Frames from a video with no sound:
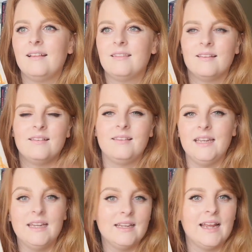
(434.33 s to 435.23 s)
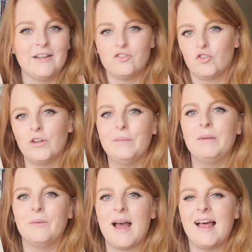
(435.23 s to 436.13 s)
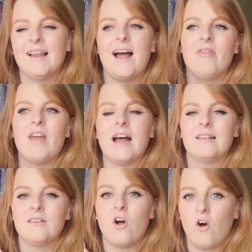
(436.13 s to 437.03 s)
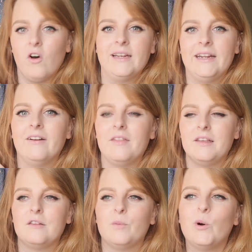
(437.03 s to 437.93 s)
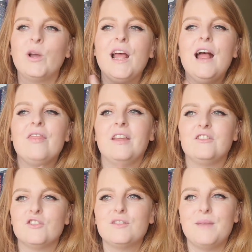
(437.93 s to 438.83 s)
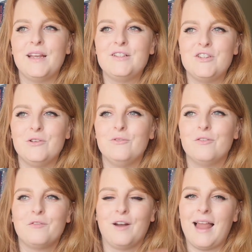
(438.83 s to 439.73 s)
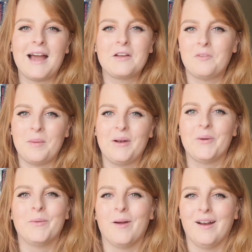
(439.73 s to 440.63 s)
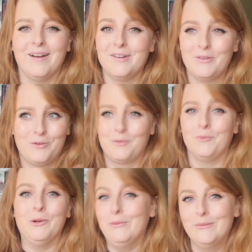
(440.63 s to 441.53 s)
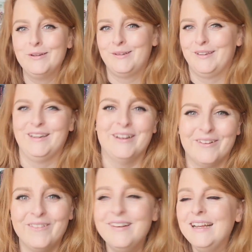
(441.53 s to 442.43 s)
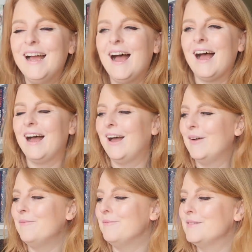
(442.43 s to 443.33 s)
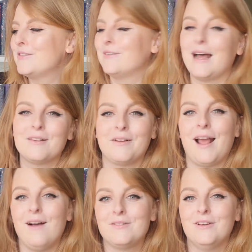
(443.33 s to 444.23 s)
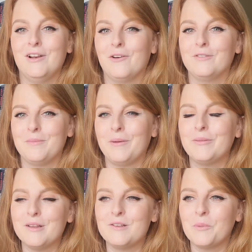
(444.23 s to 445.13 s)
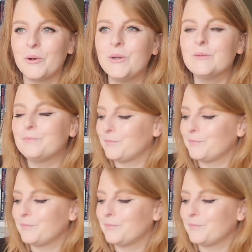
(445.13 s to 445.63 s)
the scene extremely well, and that's all here in this book. That just makes you, for lack of a better word, swoon, you know. So that's what I absolutely loved about this book.